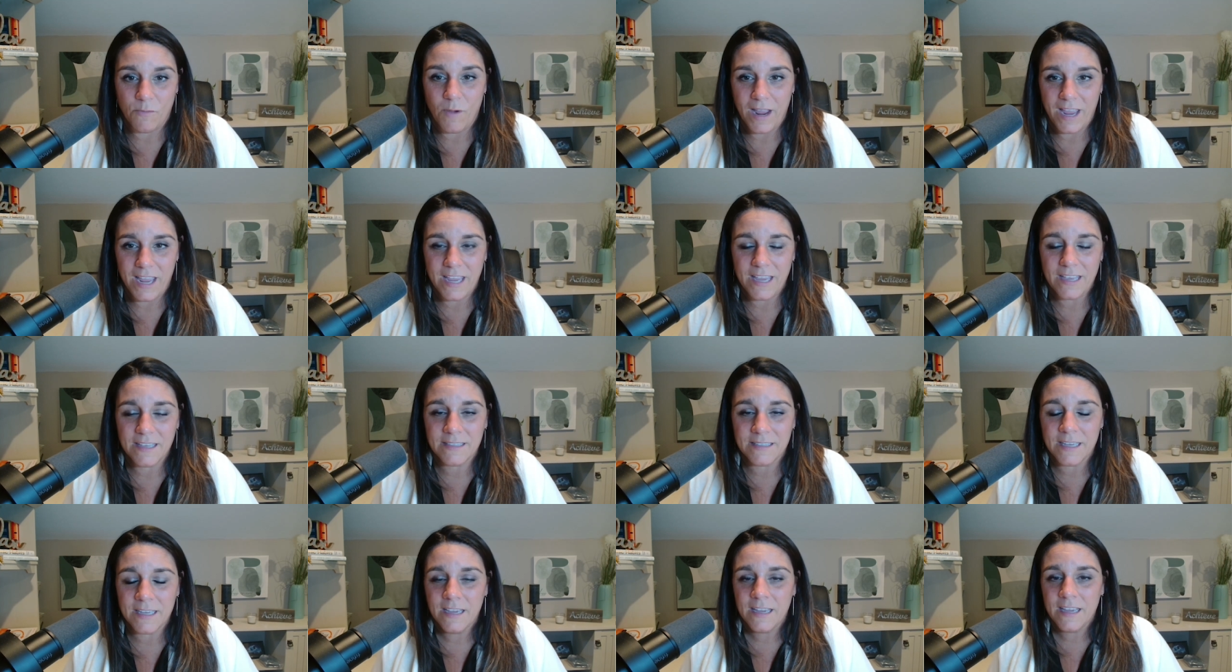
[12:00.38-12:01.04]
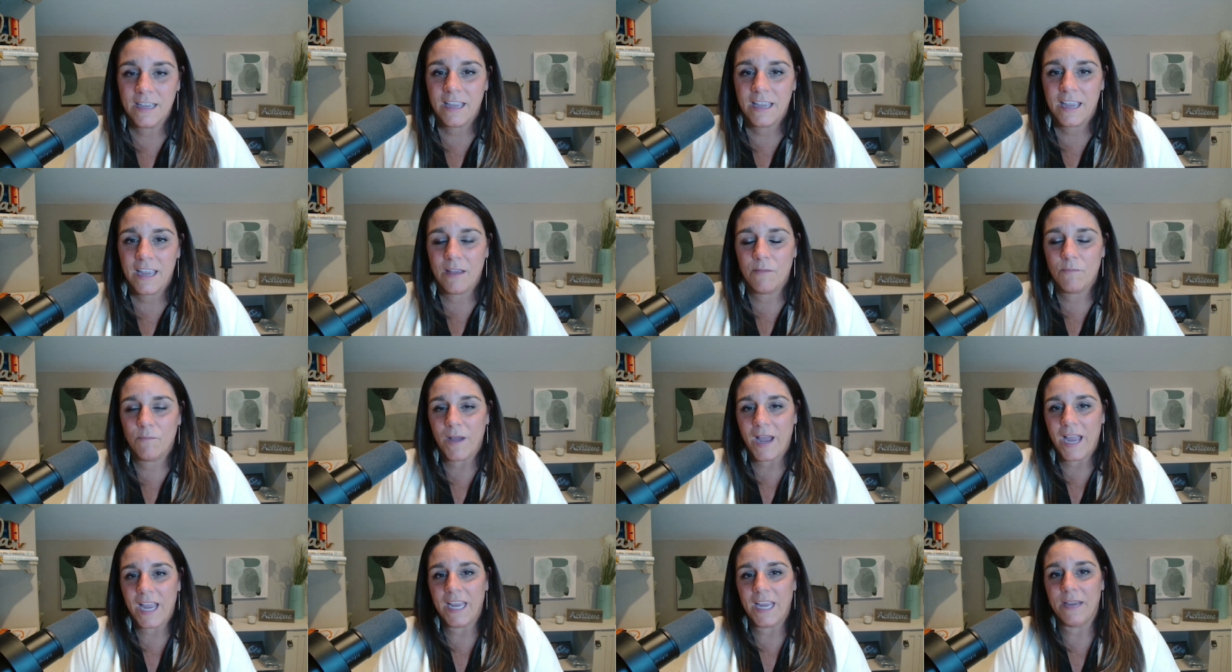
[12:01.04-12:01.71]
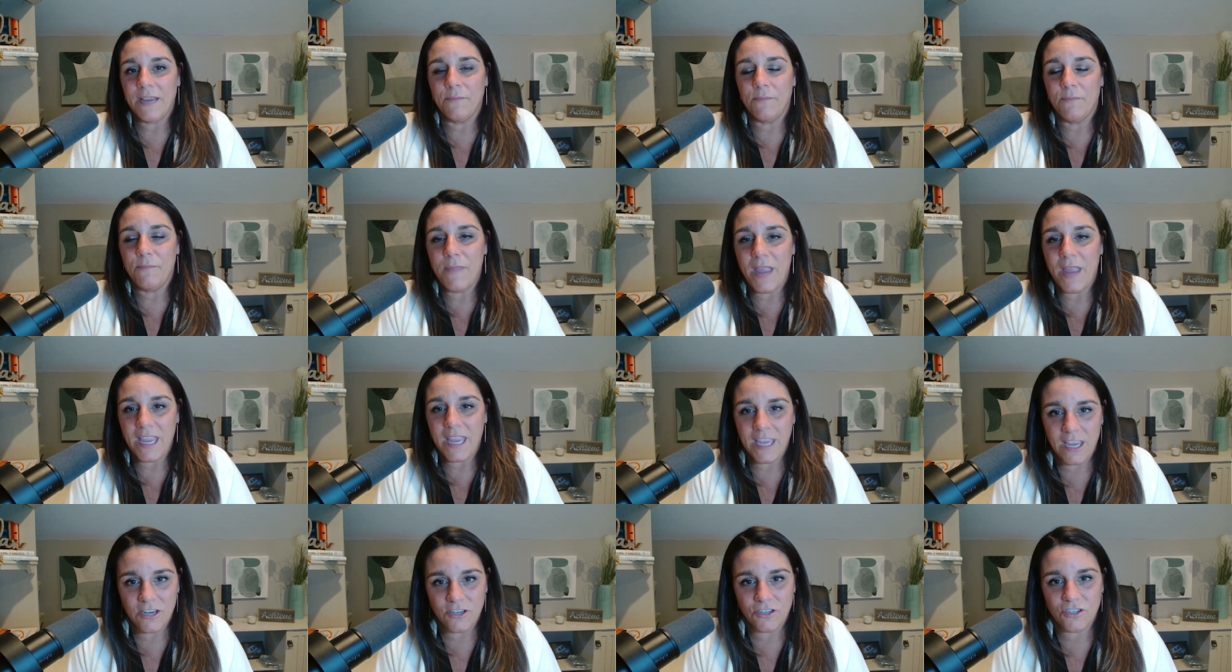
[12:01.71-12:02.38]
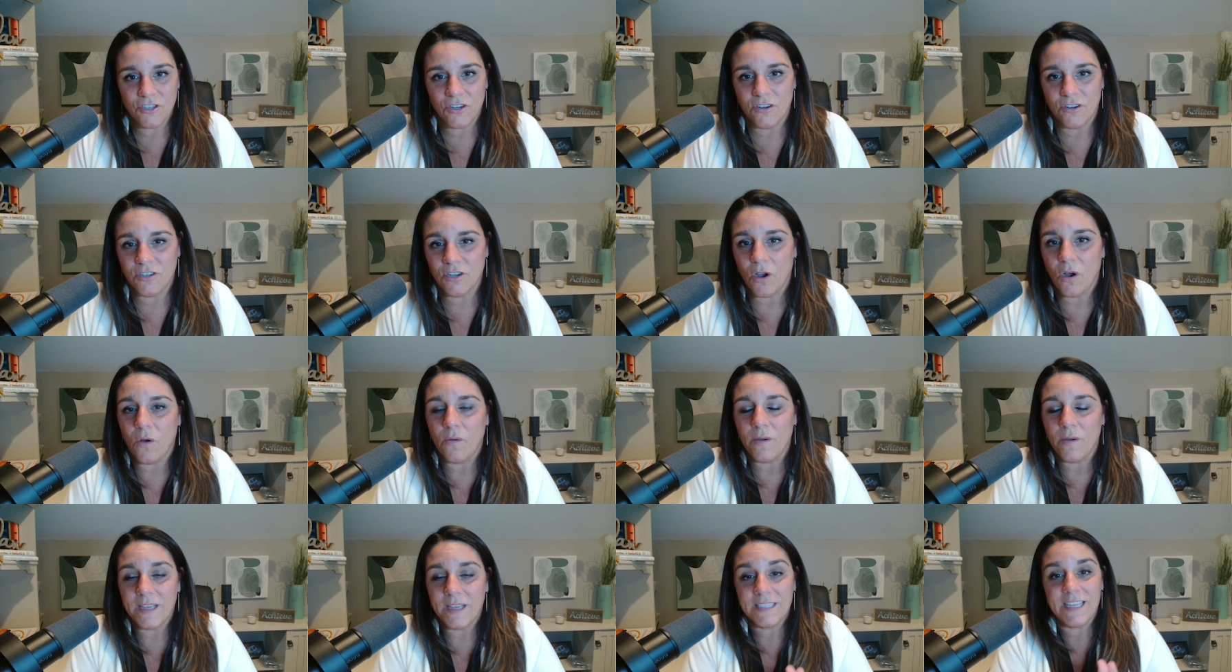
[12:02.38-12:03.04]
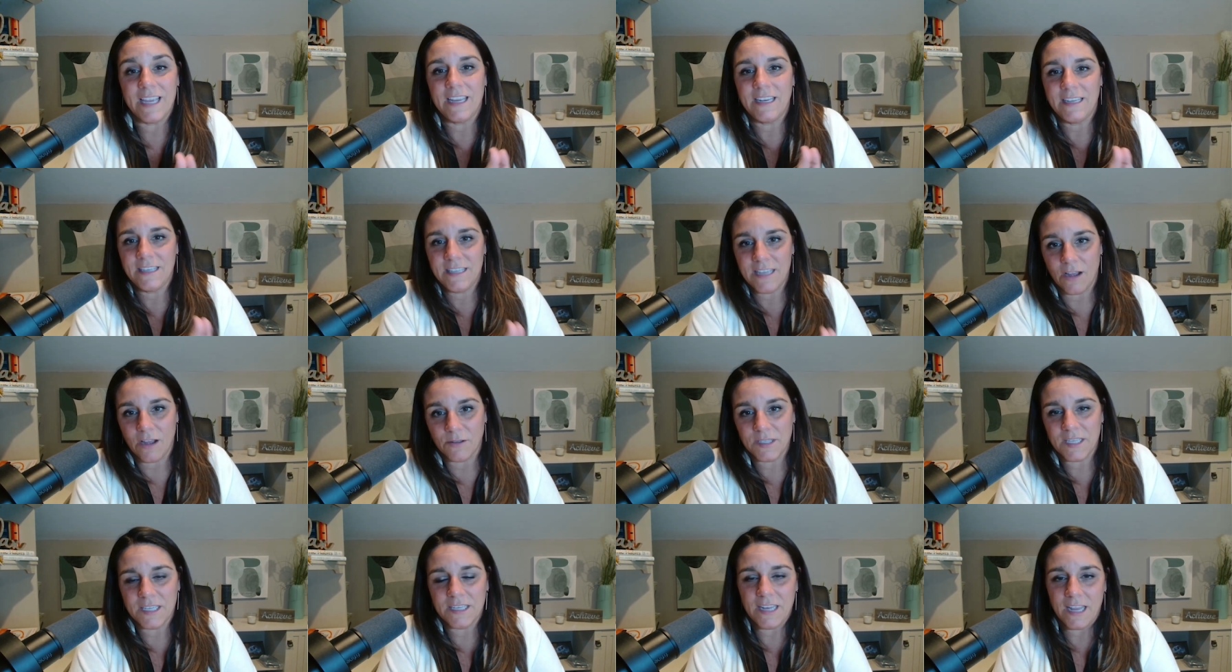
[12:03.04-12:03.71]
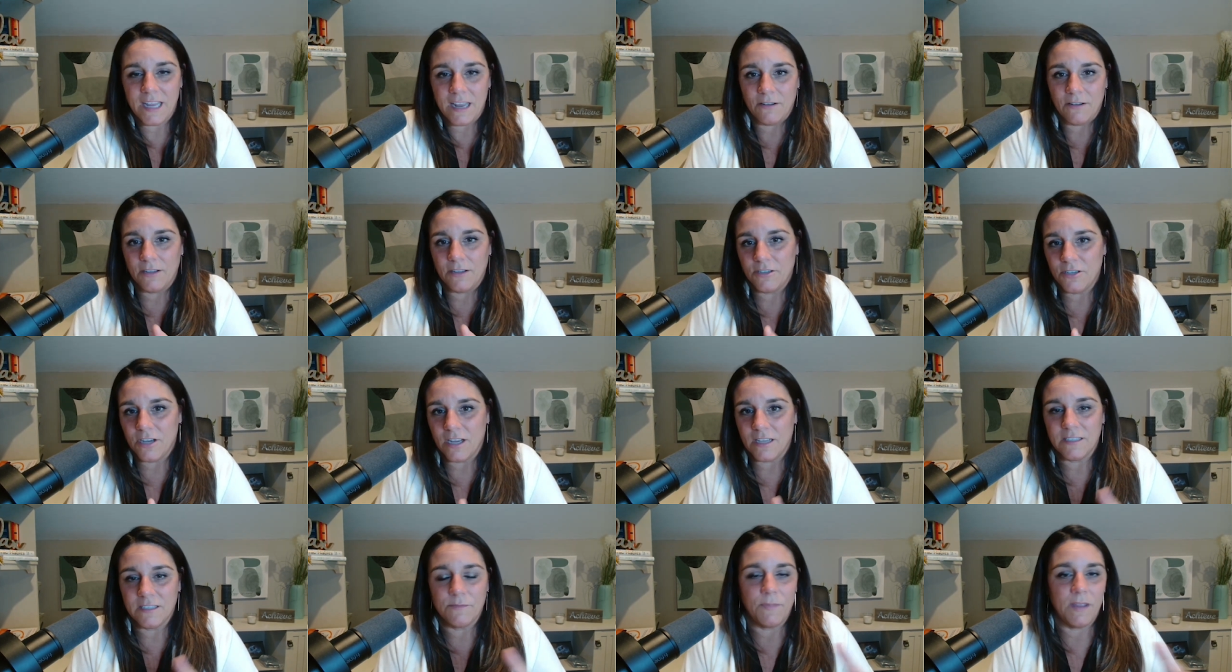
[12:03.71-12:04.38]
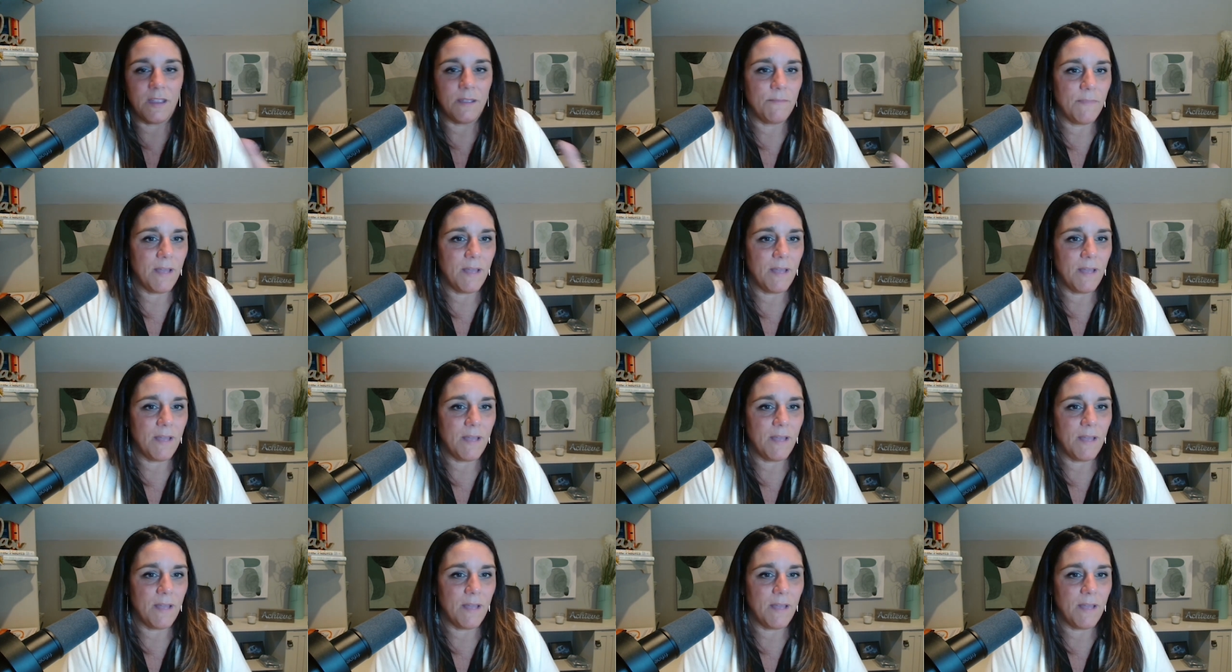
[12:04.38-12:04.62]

ways? And by making sure to always say Delta Dental Adjustment,